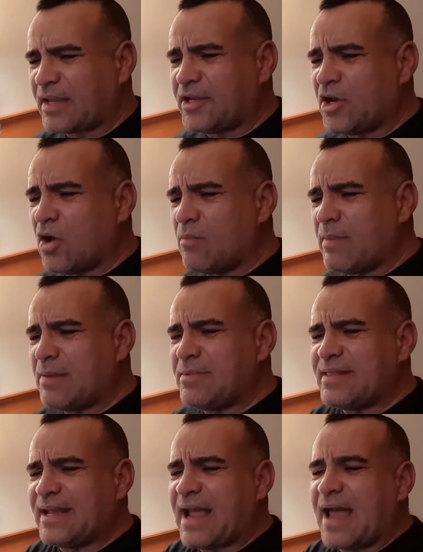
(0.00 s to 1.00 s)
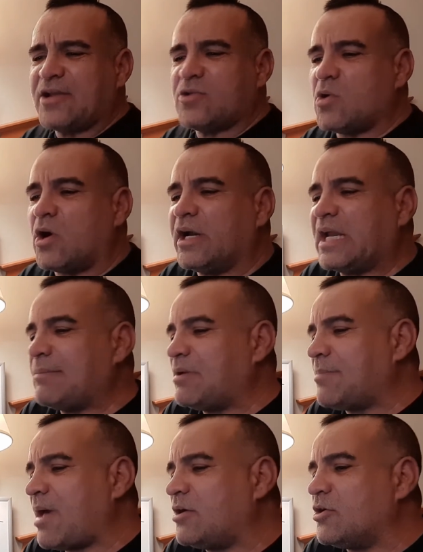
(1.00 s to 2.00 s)
Maybe they got into an argument
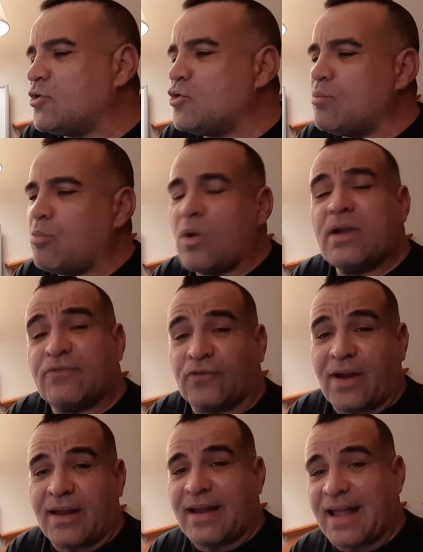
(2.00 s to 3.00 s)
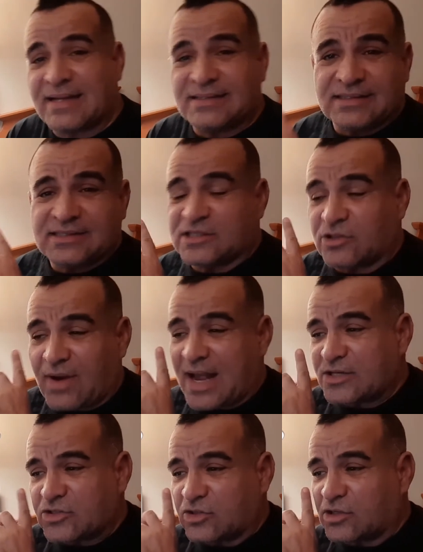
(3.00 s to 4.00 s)
about her new boyfriend, hence the
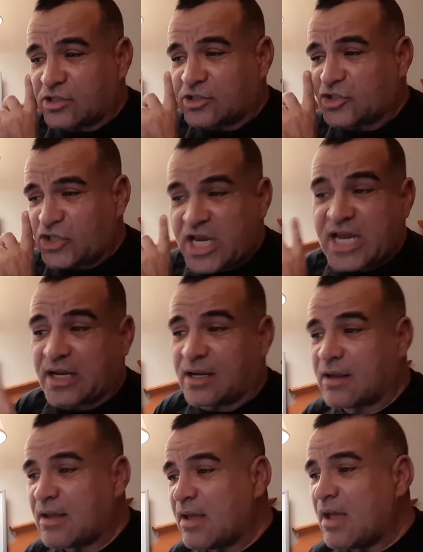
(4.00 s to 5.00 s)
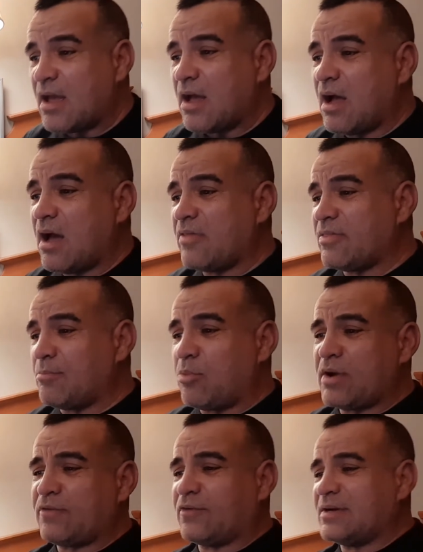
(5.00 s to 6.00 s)
scratch on her cheek. The
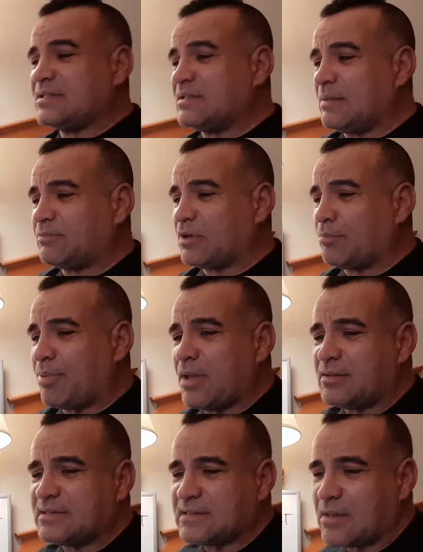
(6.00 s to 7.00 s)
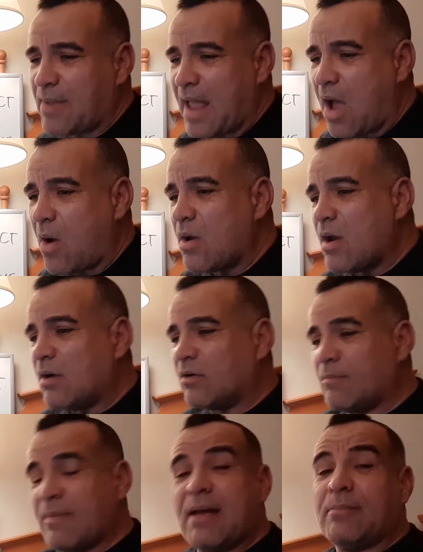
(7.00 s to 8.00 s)
boyfriend slipped her pills somehow.
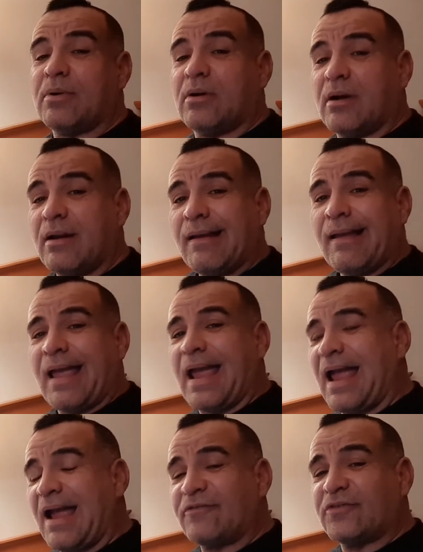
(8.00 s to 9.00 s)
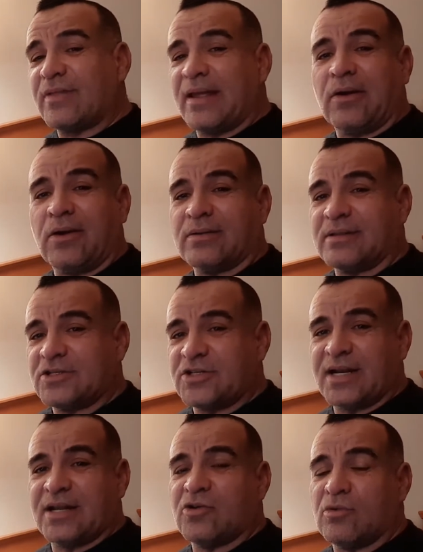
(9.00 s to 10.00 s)
Remember, after they heard that she
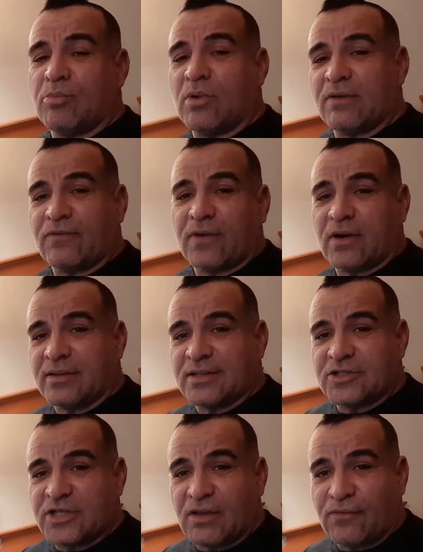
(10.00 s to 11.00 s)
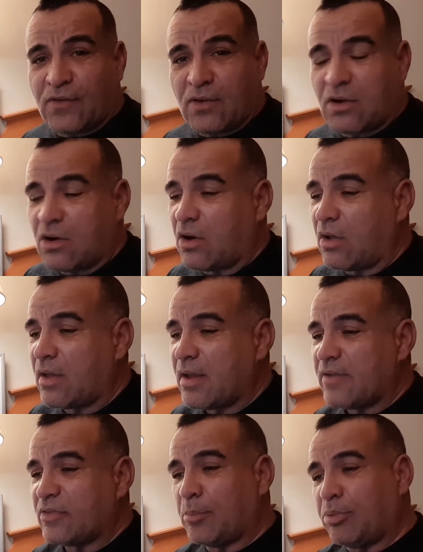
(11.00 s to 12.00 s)
had a new boyfriend on the jail phone call,
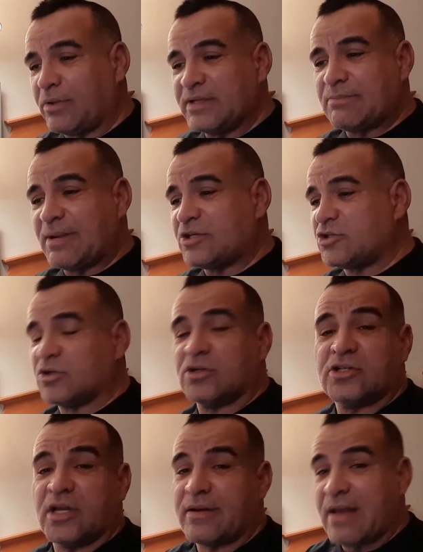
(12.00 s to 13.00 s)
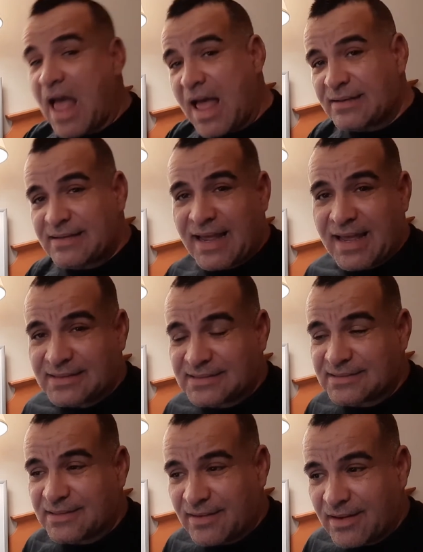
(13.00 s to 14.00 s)
the police made sure to not
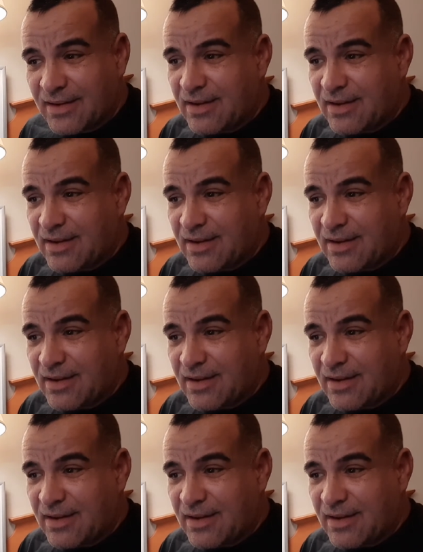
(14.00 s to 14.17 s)
test